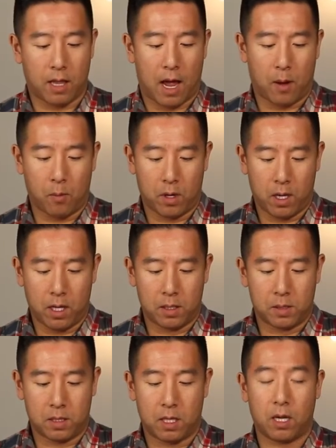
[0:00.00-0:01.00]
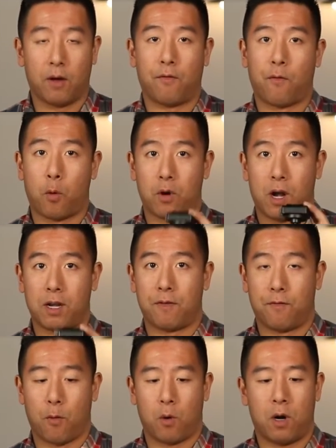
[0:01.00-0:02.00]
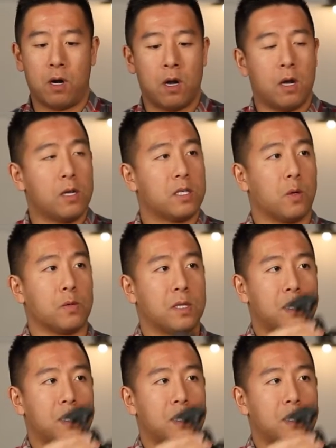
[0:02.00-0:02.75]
that one is the 494. So it's